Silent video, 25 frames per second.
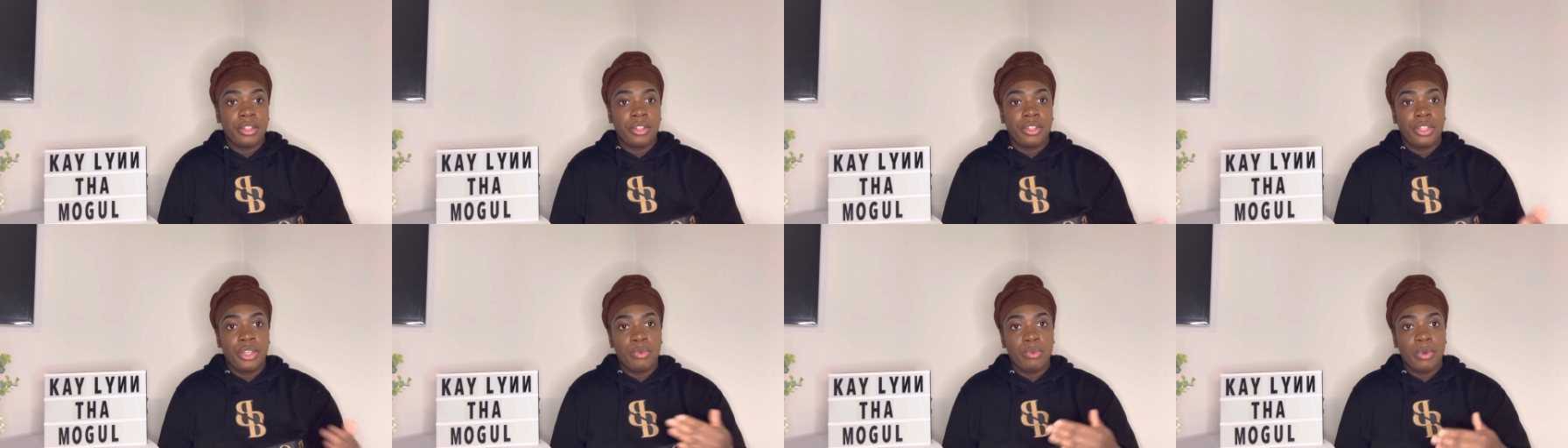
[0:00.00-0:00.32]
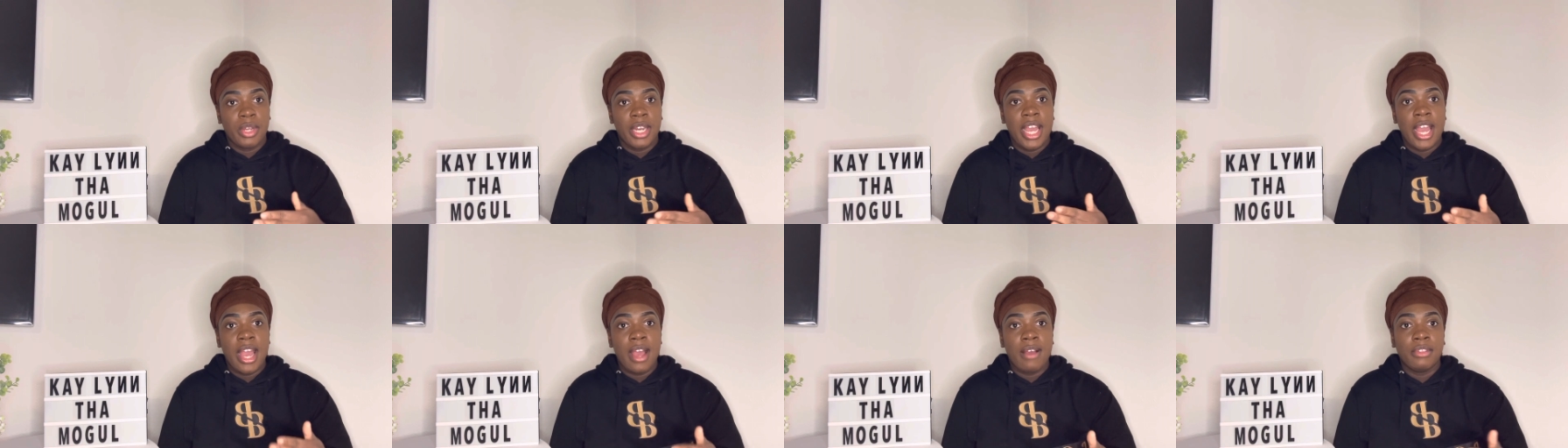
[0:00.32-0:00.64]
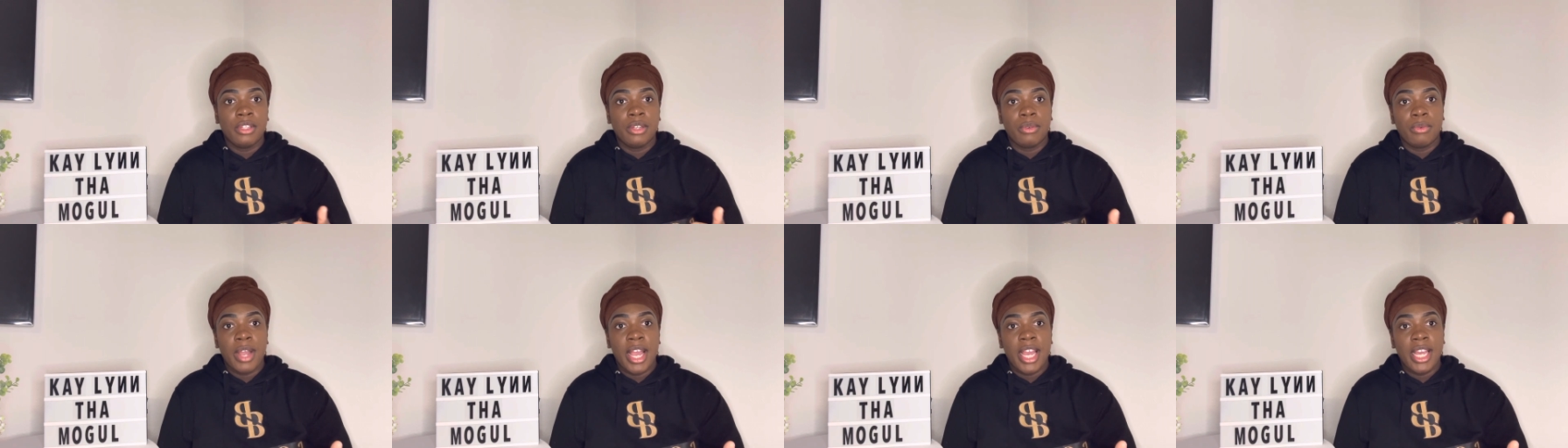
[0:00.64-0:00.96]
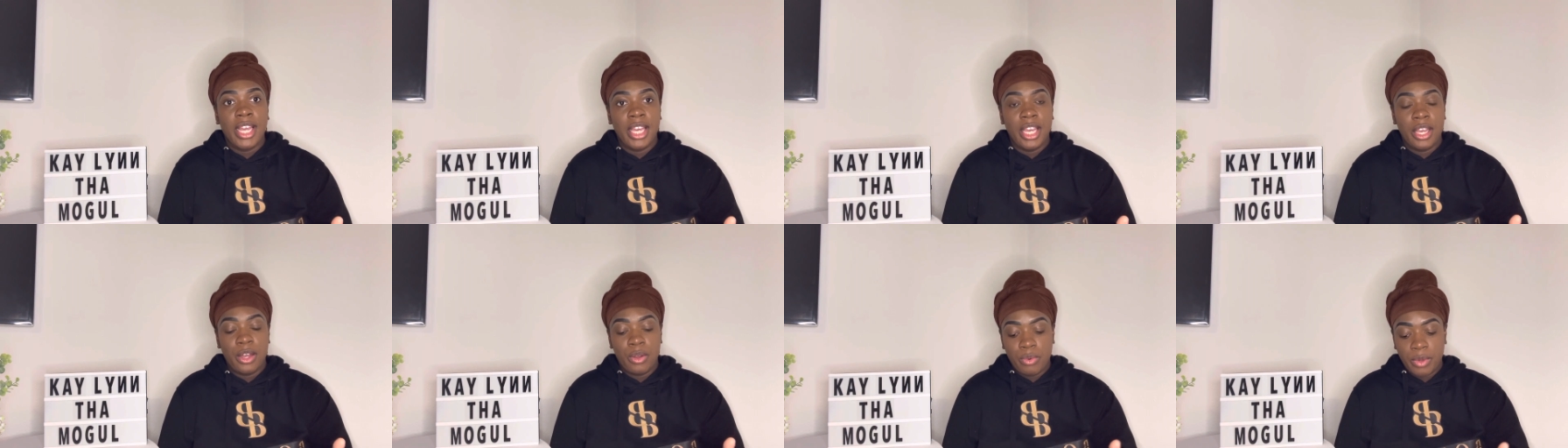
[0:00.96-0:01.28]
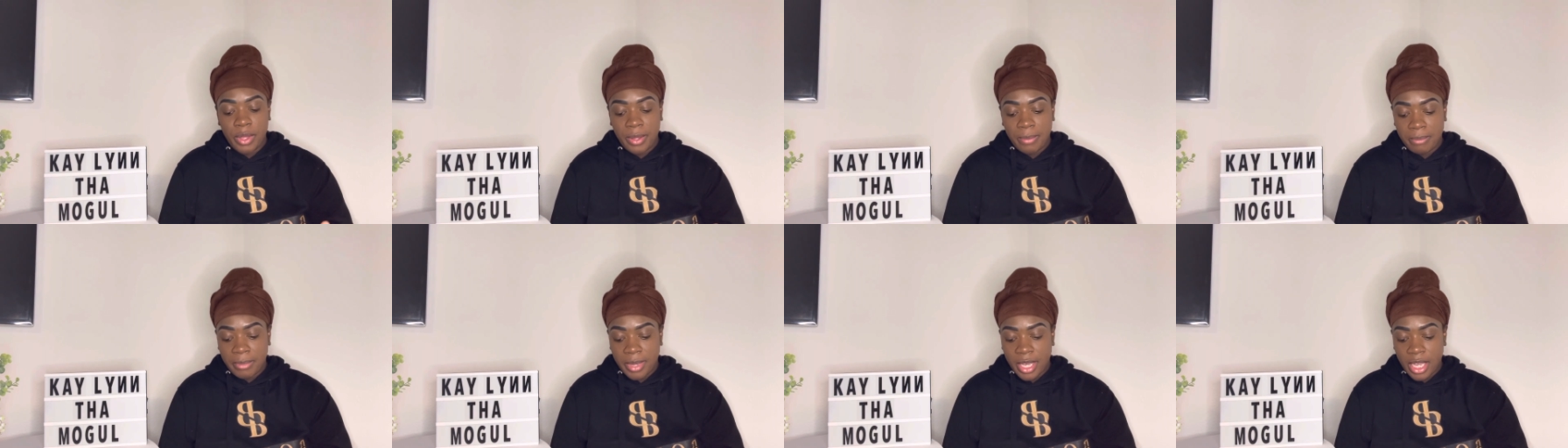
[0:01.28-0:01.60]
you want to have the right
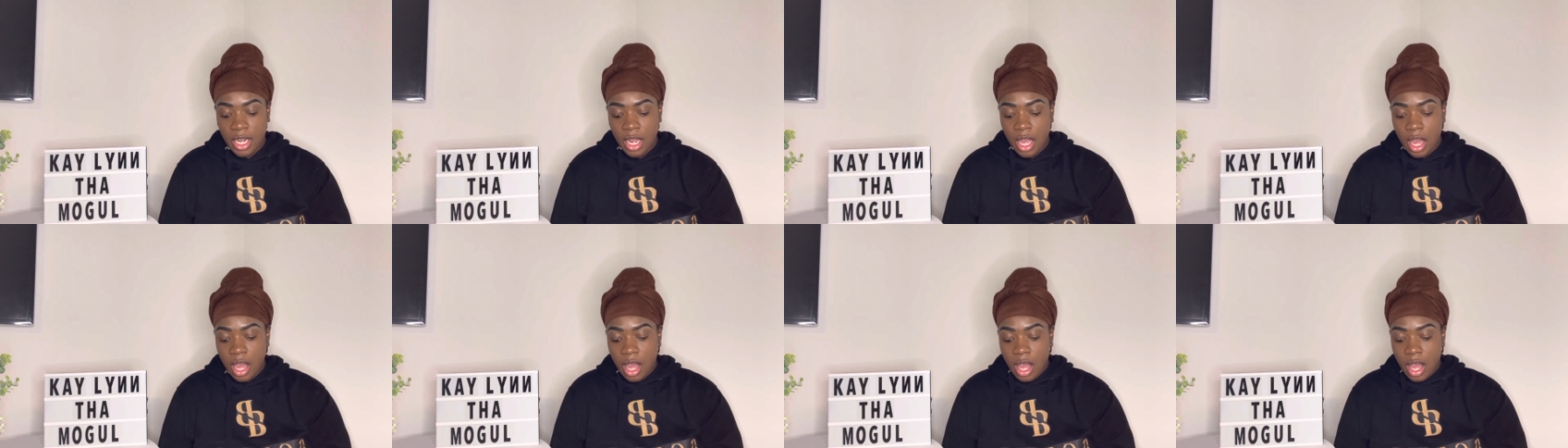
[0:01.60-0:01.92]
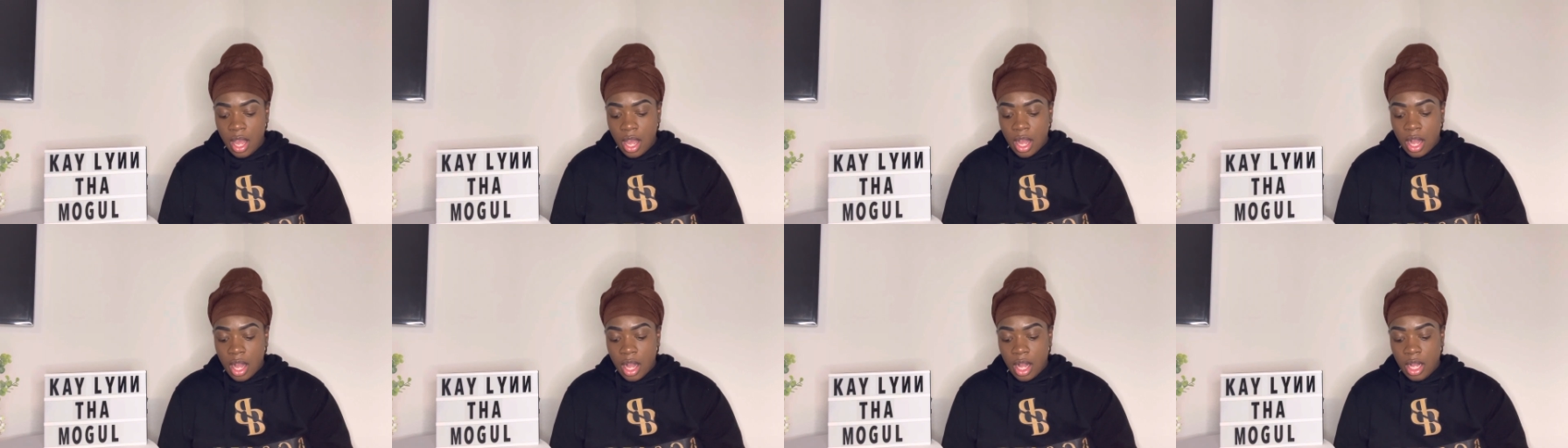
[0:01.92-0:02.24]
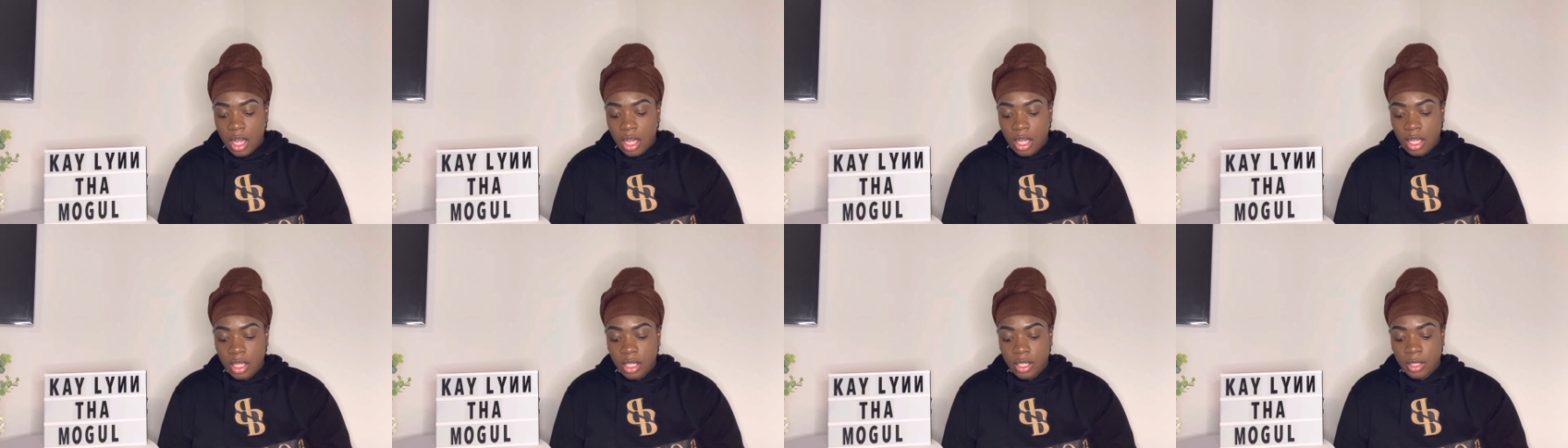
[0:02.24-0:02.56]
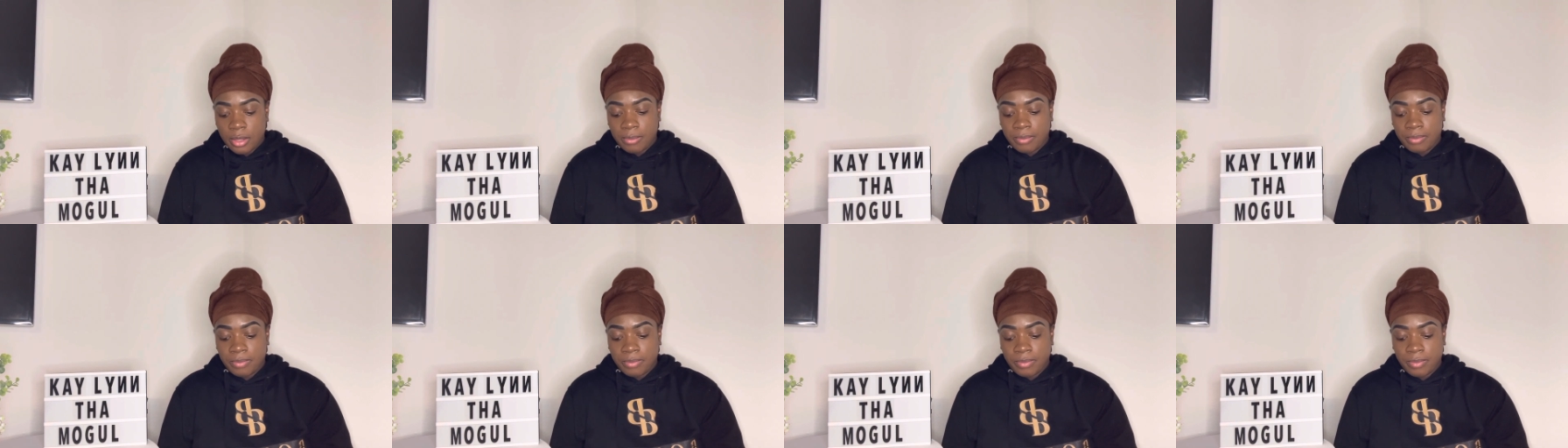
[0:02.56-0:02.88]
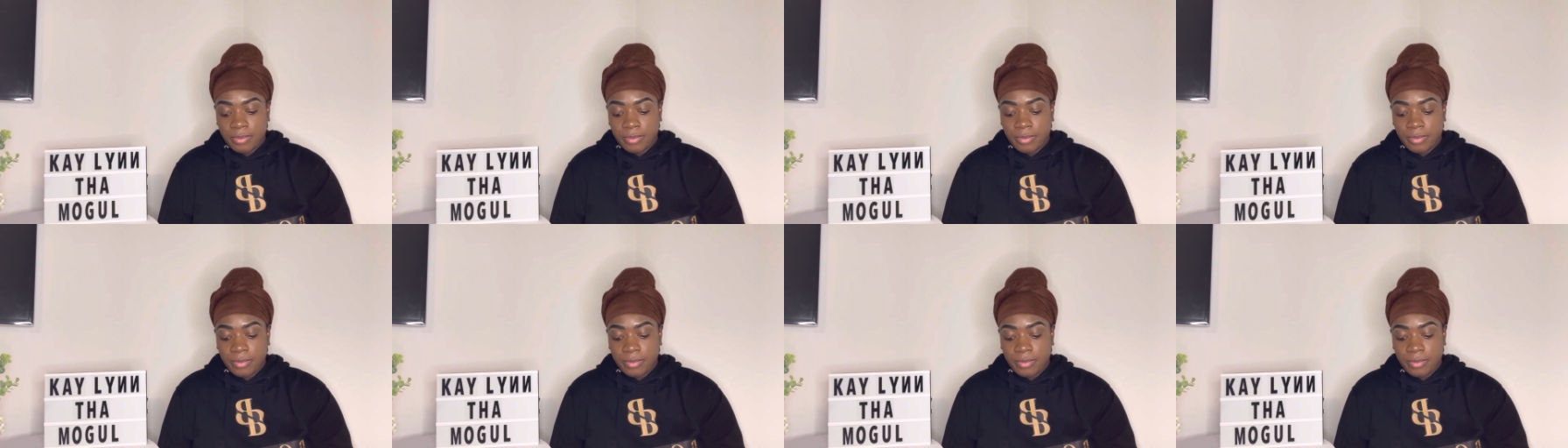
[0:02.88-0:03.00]
equipment. Um,